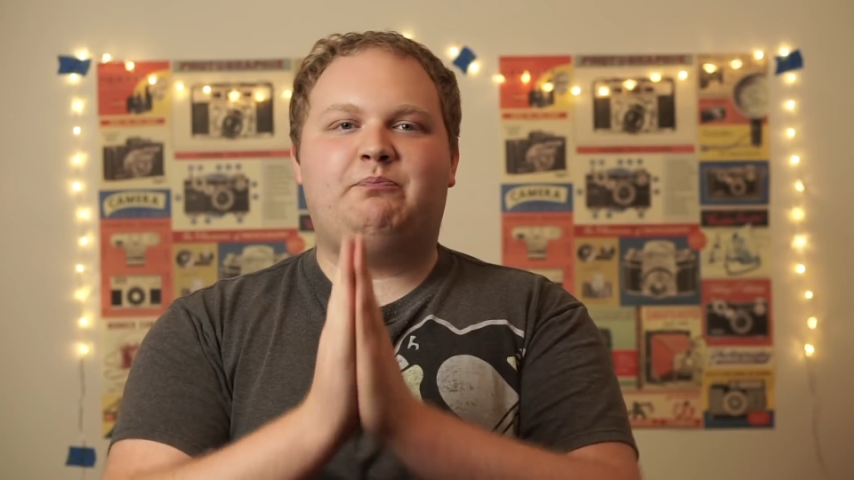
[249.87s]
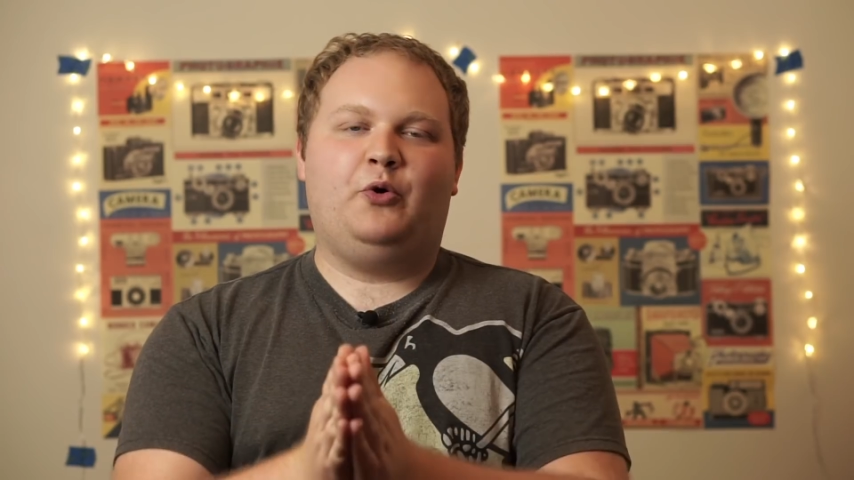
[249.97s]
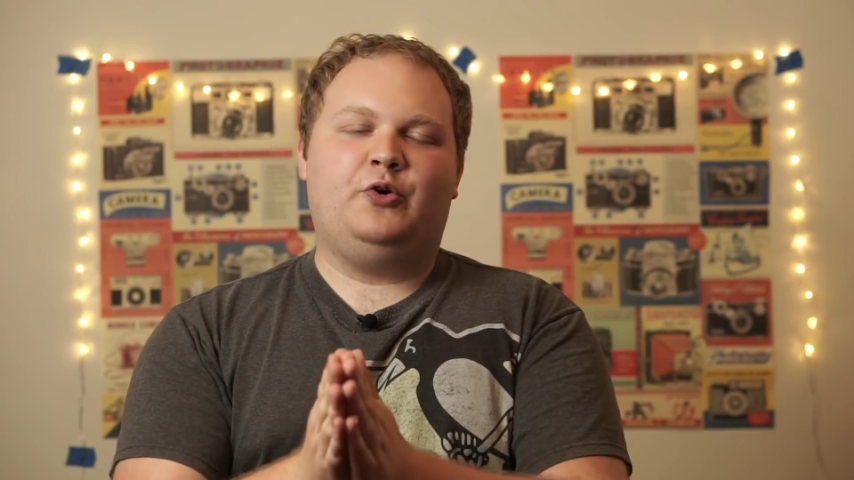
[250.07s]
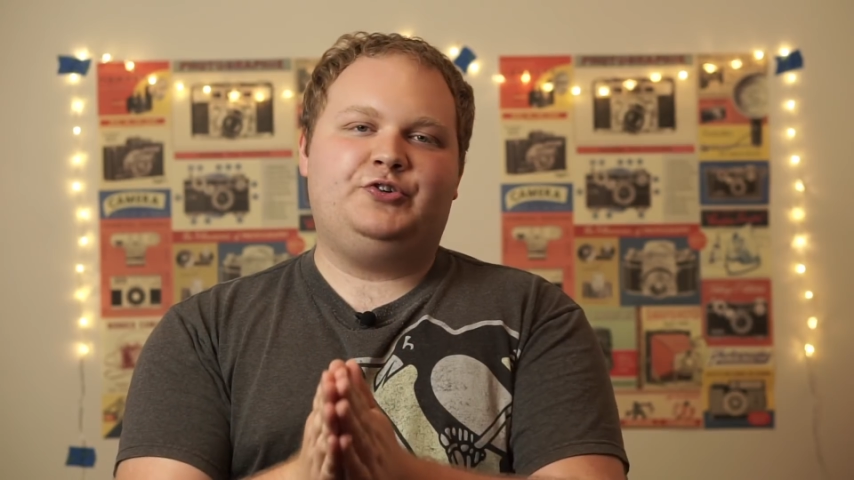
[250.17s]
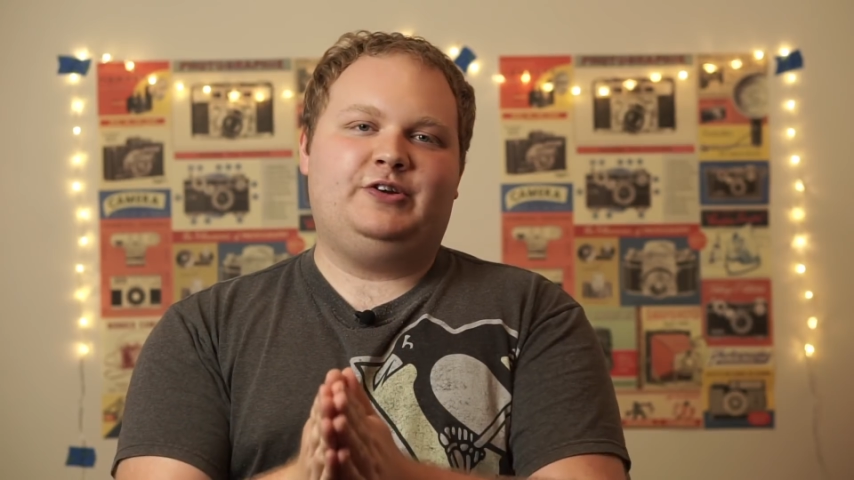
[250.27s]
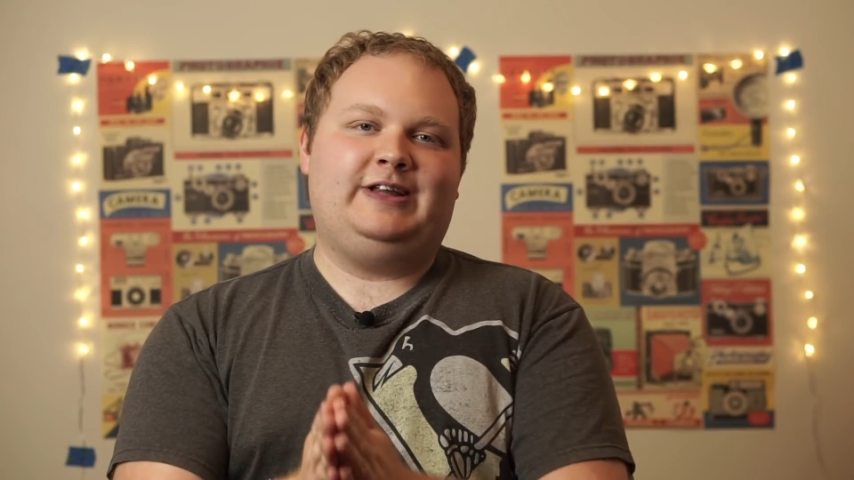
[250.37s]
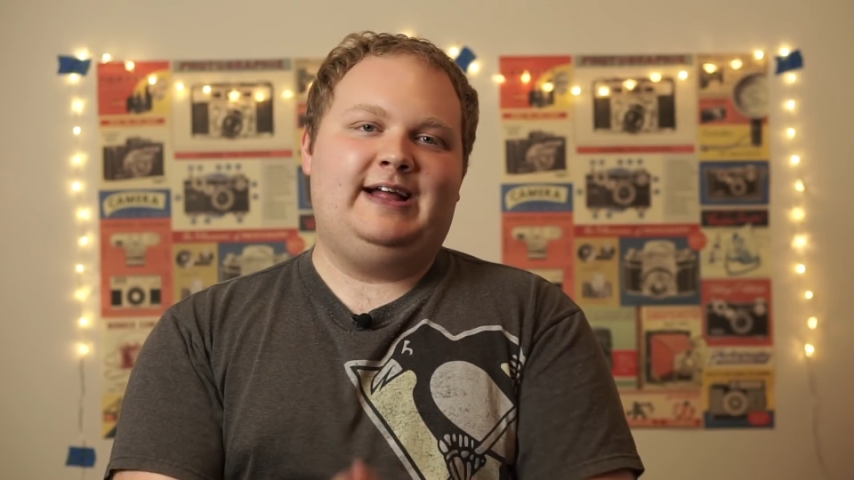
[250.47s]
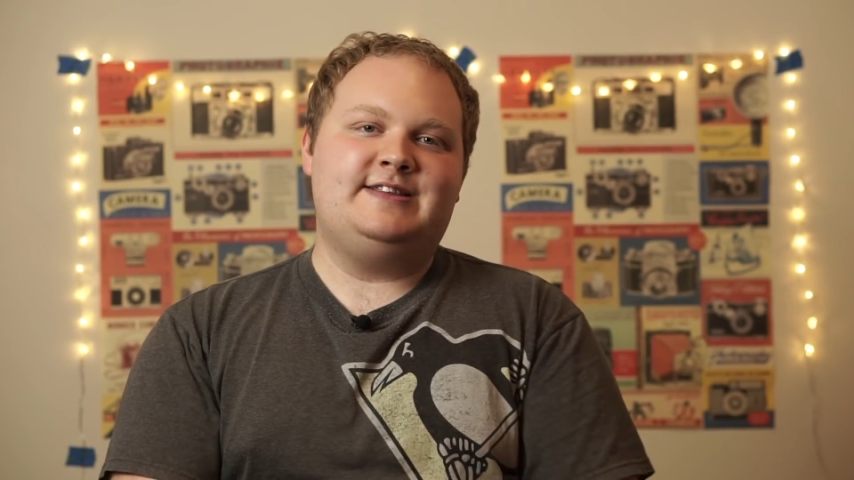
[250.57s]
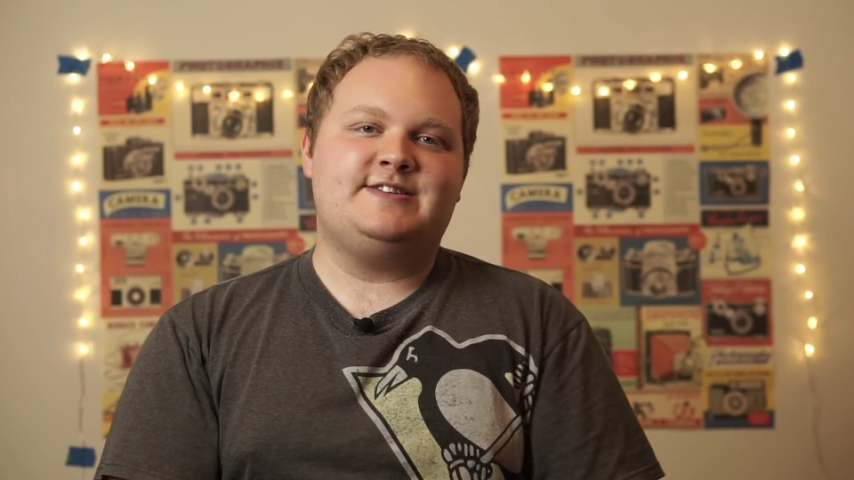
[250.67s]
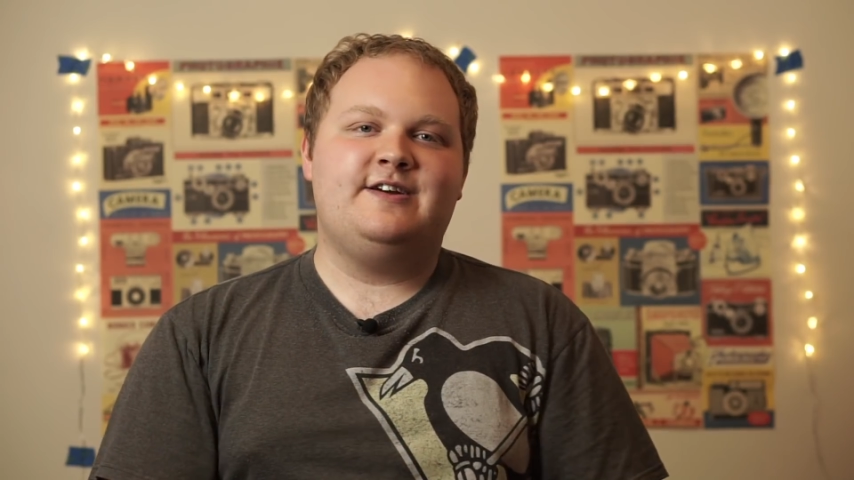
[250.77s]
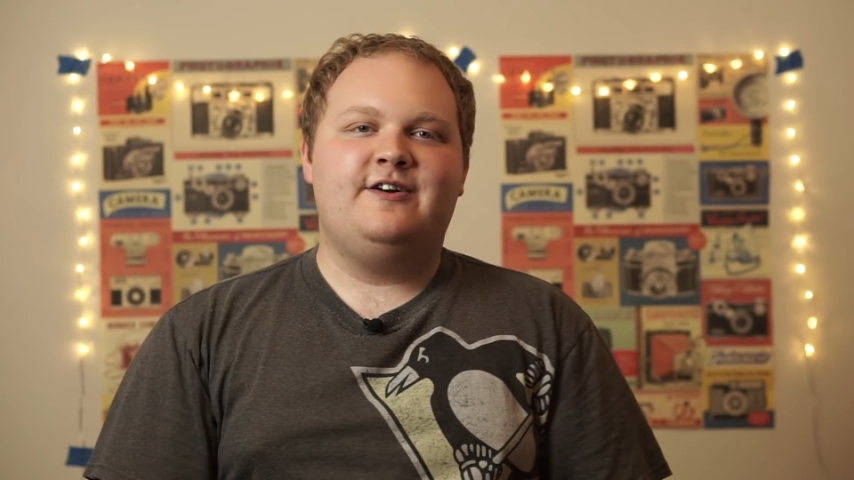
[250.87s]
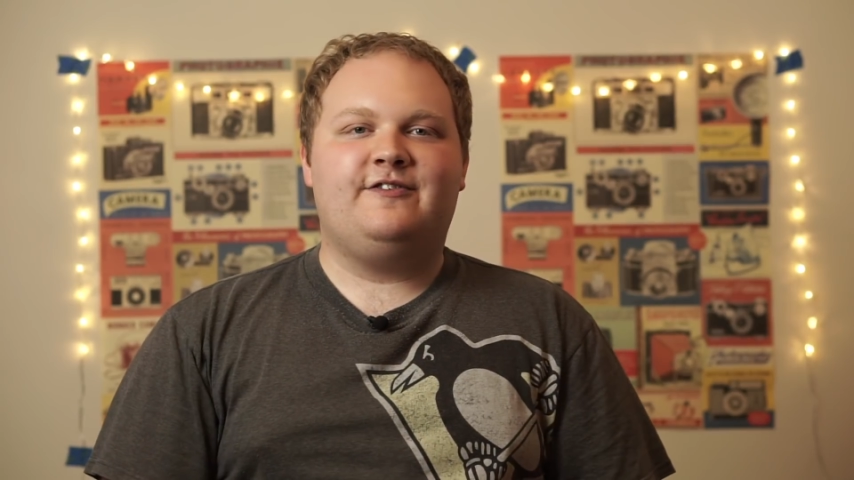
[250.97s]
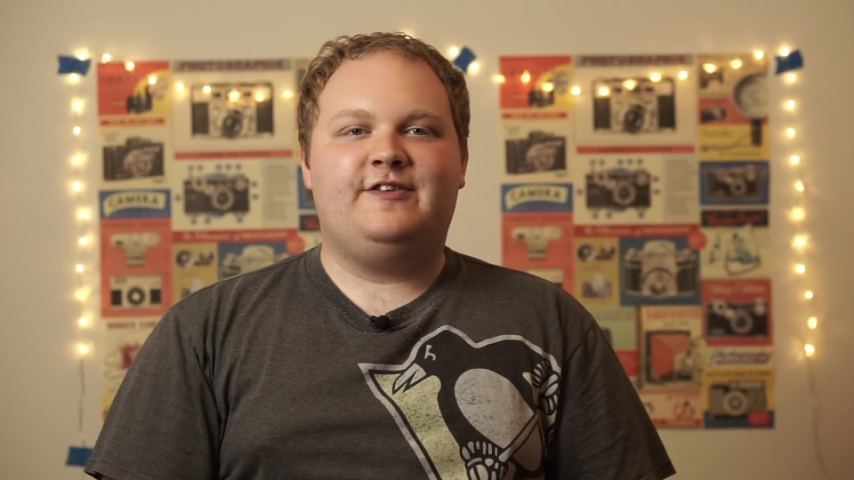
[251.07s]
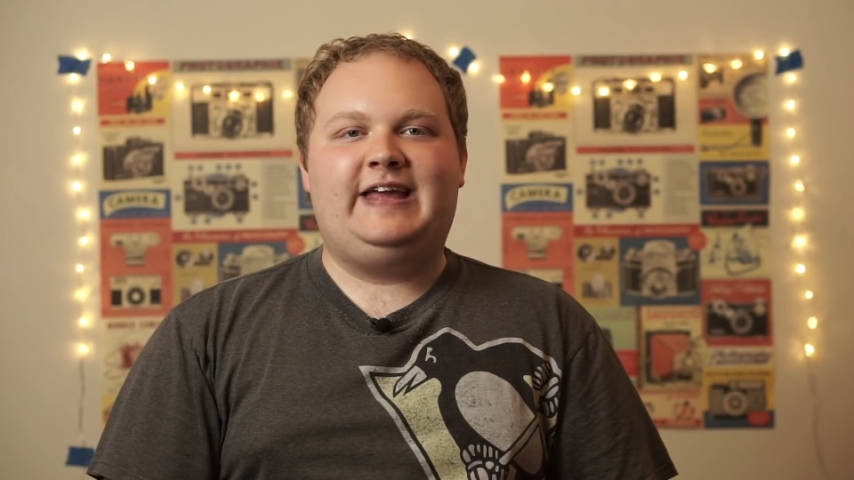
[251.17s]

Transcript: portrait lens for